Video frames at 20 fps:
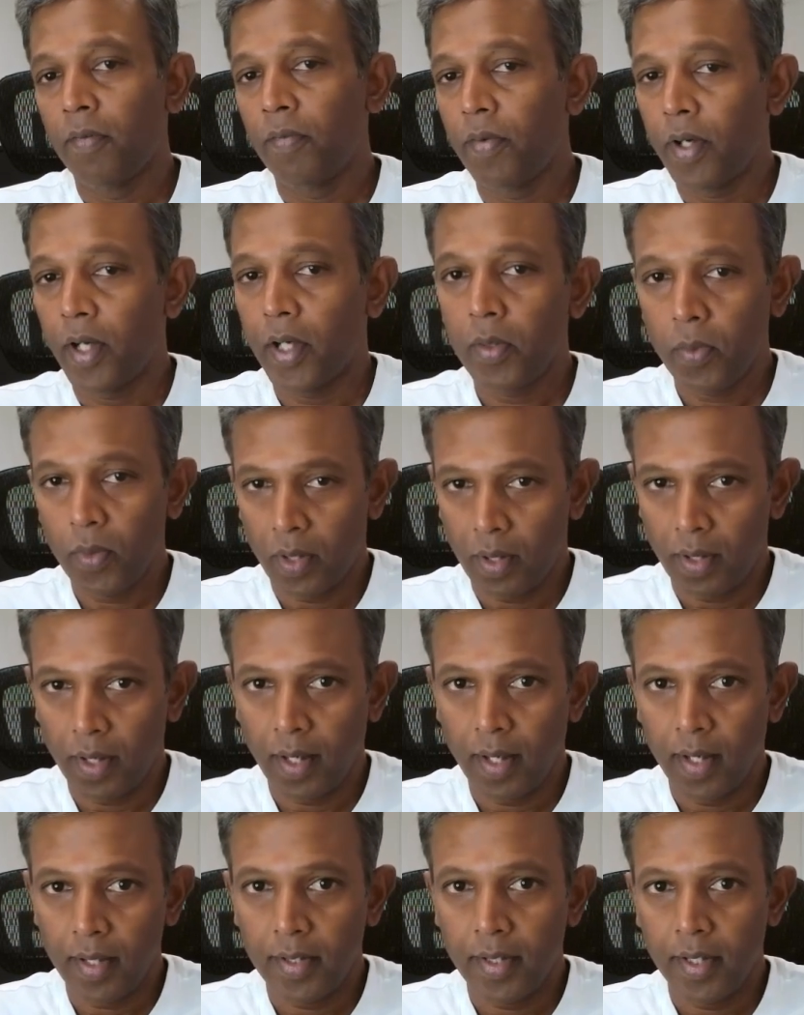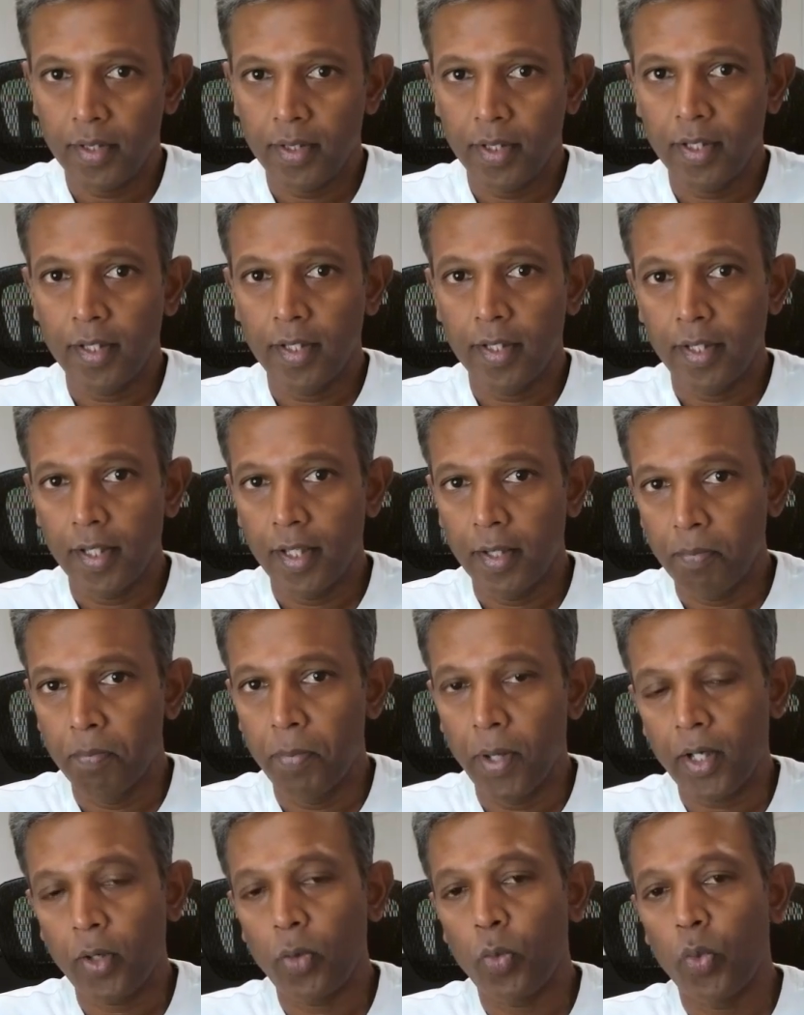for your organization in
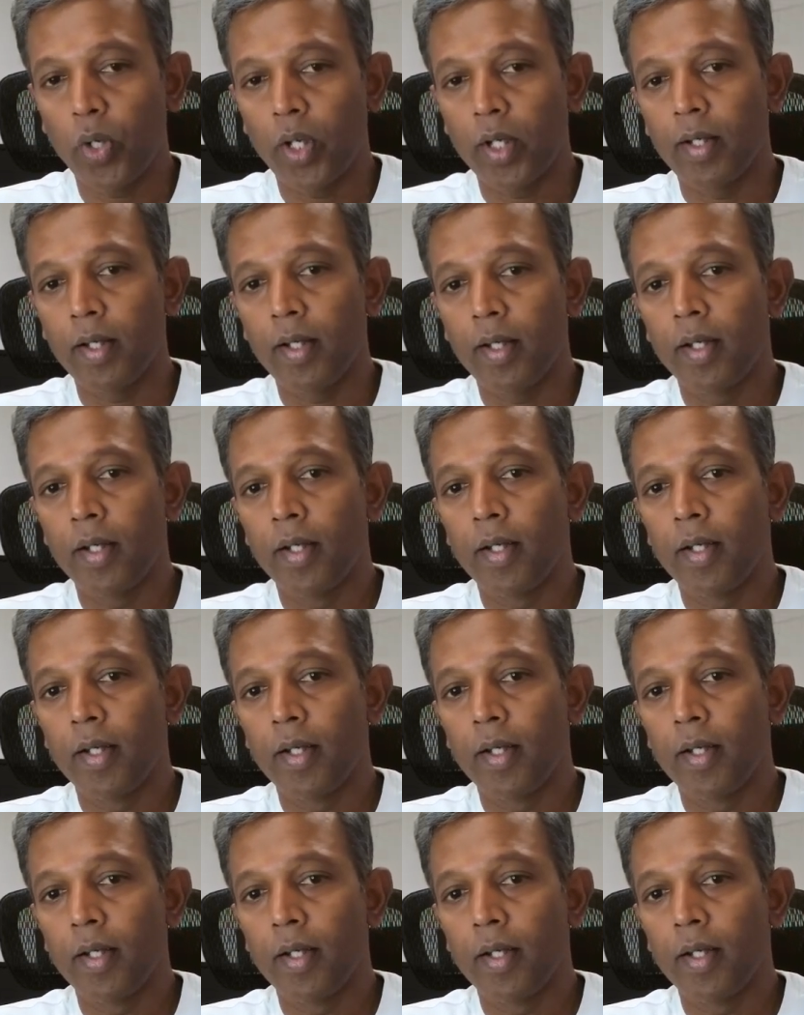better way